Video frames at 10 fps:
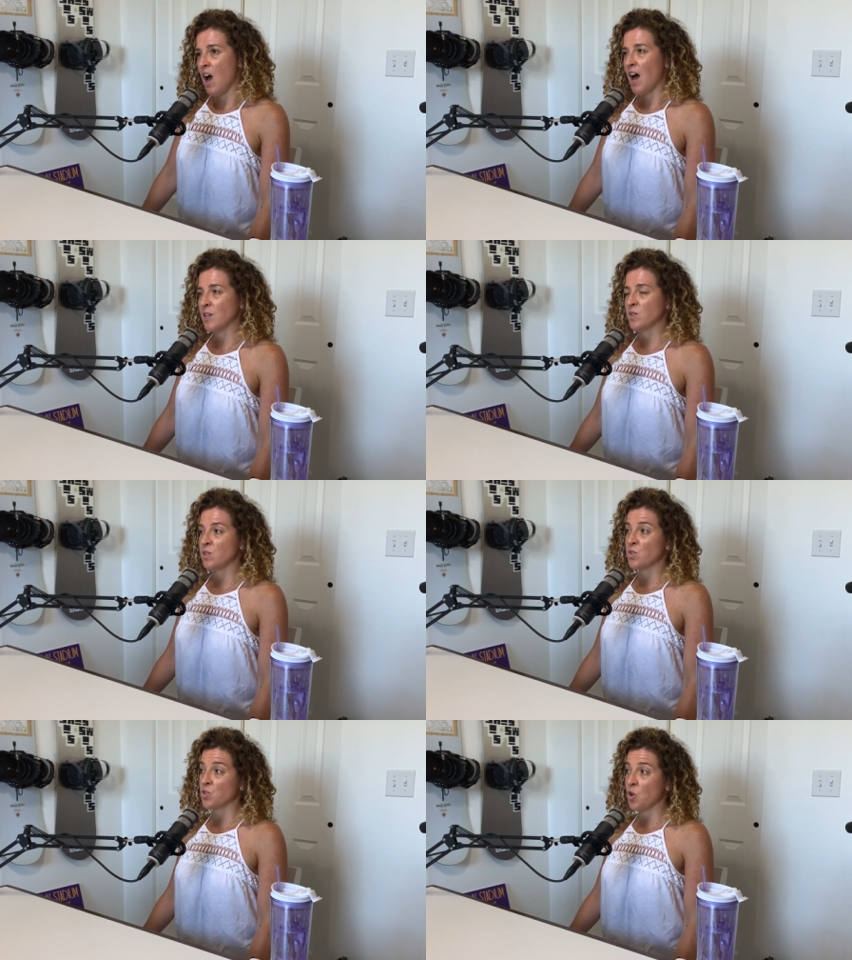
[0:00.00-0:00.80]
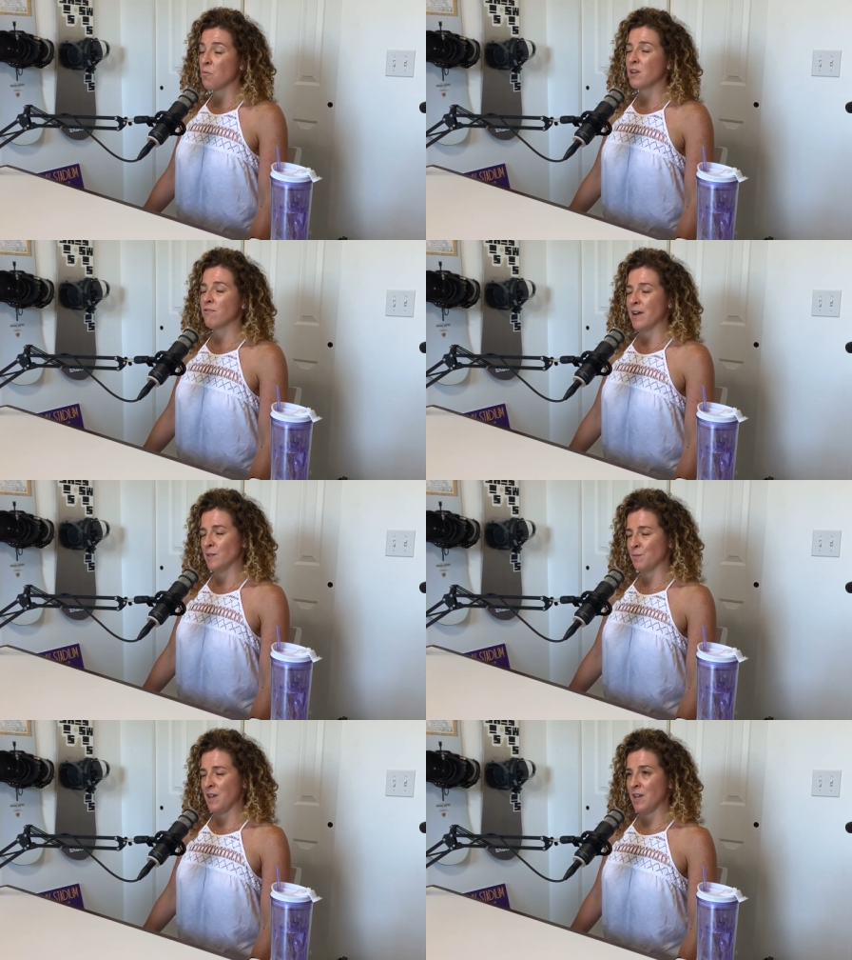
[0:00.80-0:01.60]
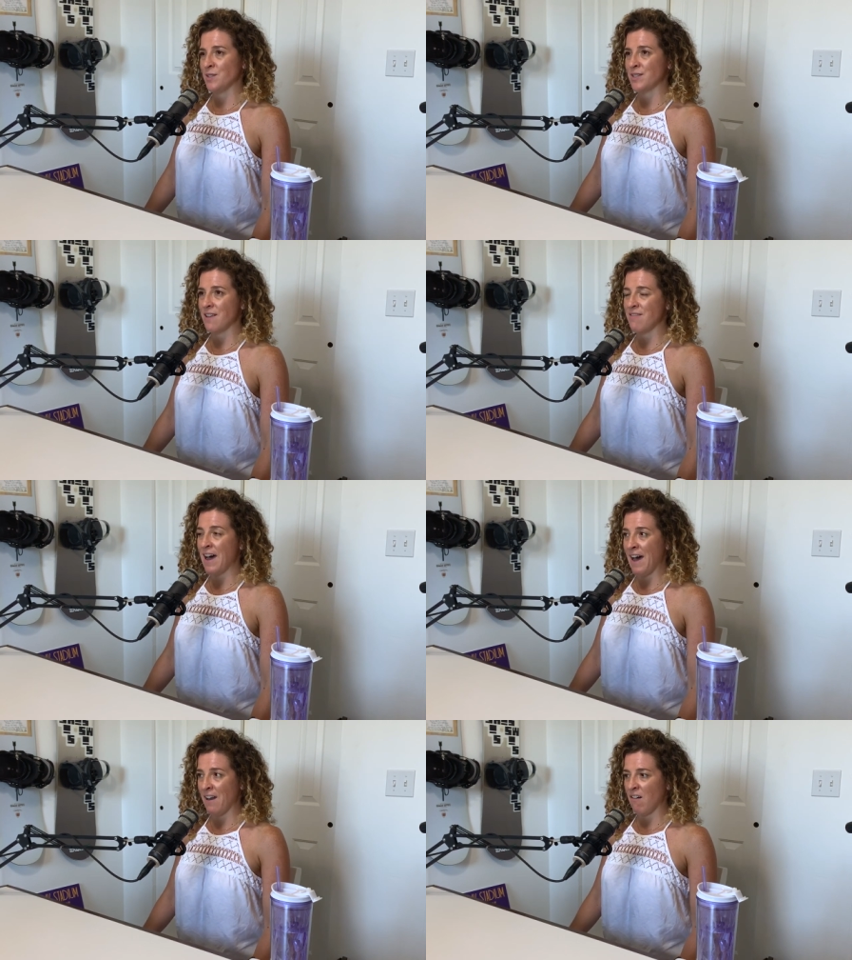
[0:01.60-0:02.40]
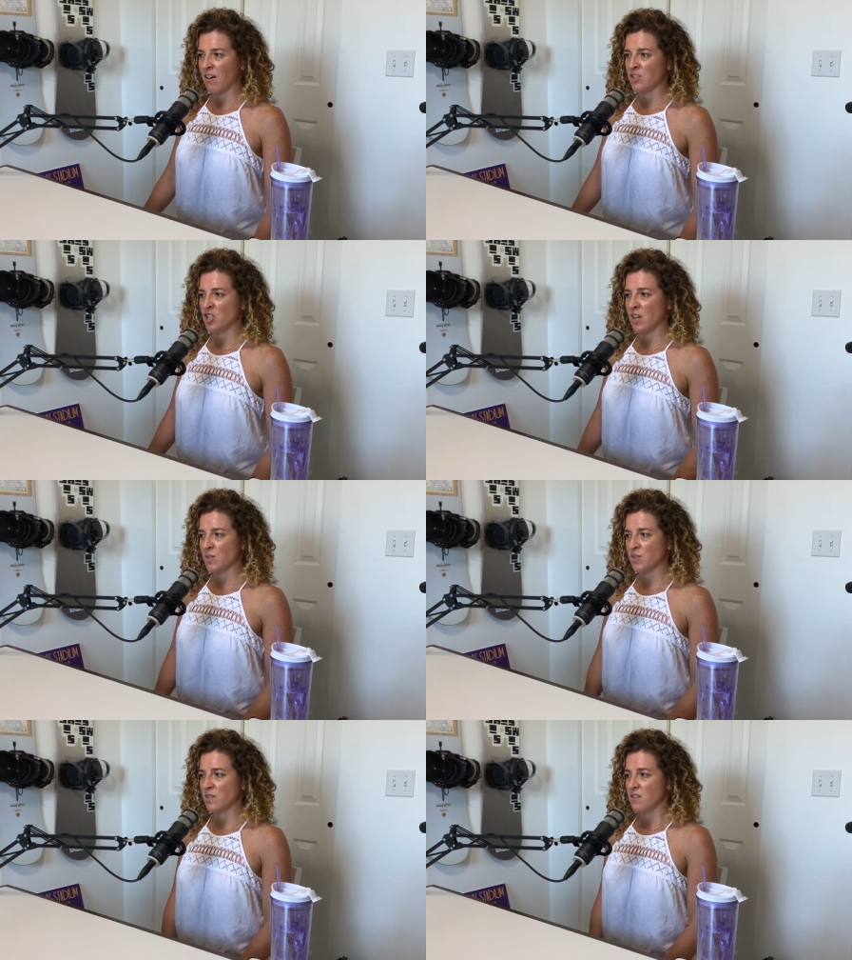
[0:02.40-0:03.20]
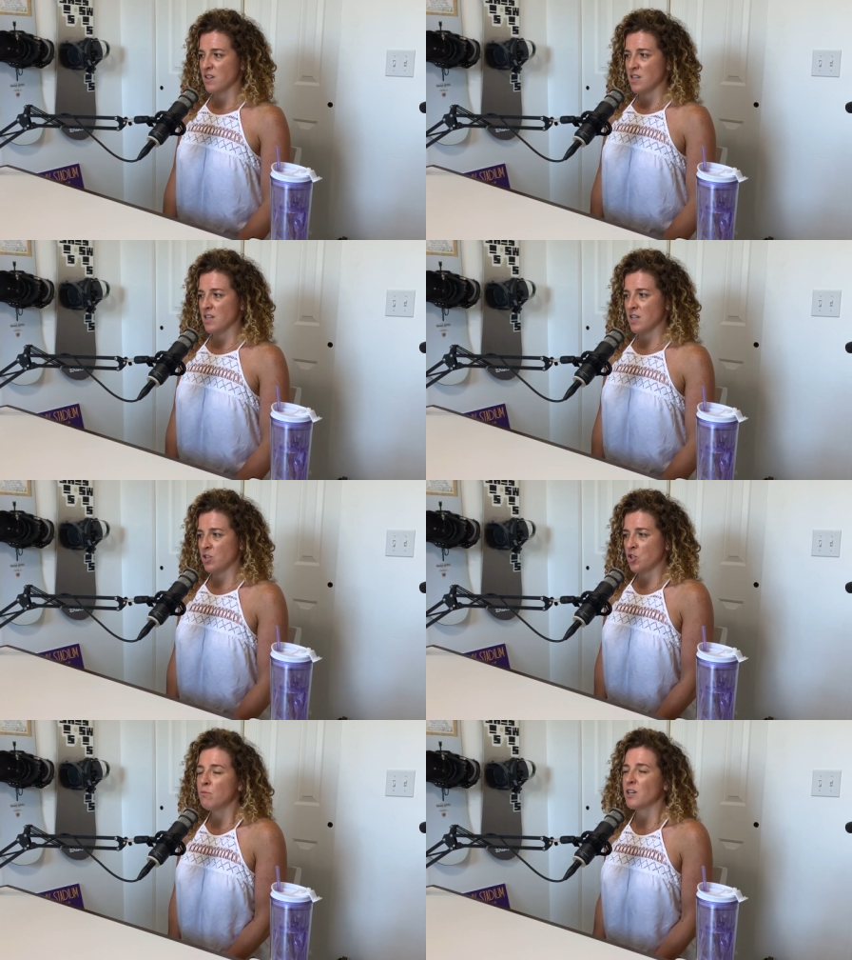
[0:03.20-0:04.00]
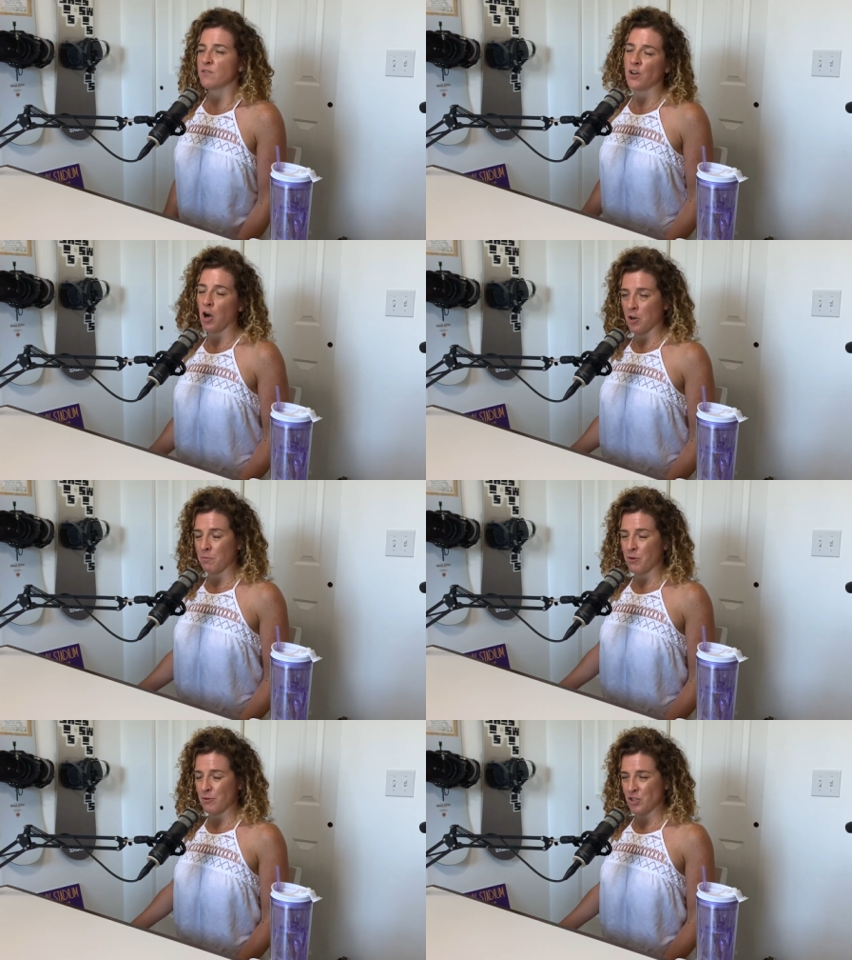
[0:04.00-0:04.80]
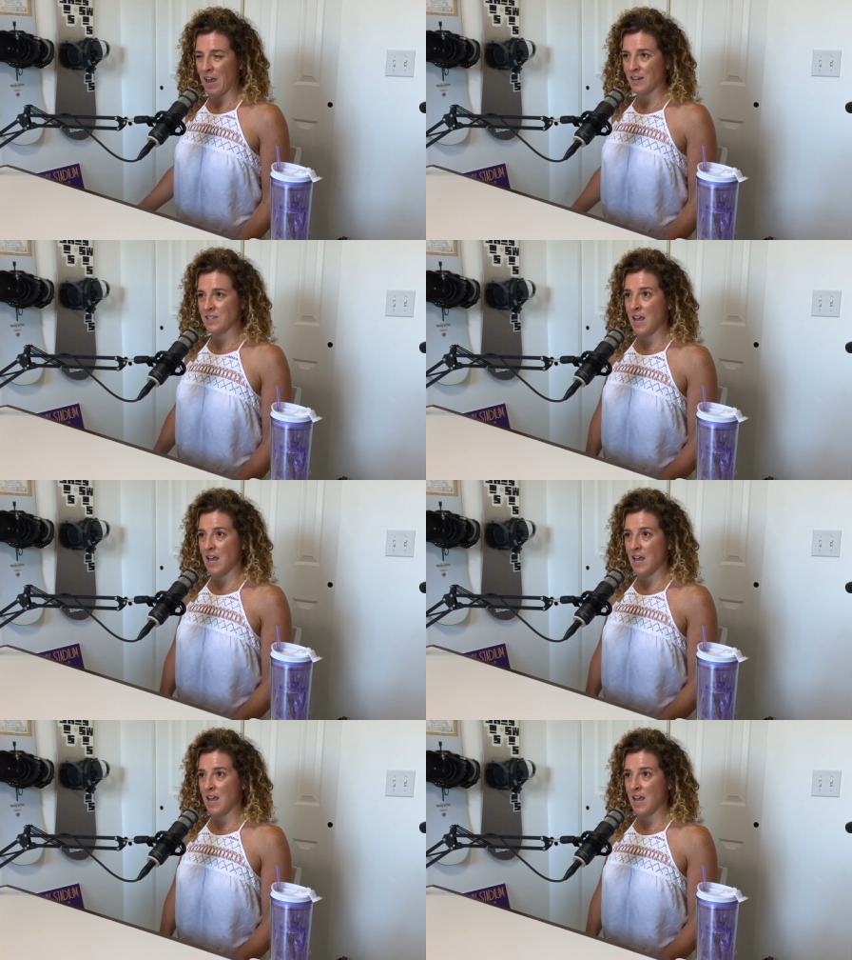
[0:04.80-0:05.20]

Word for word: I see so many resumes that are just too much of an art project.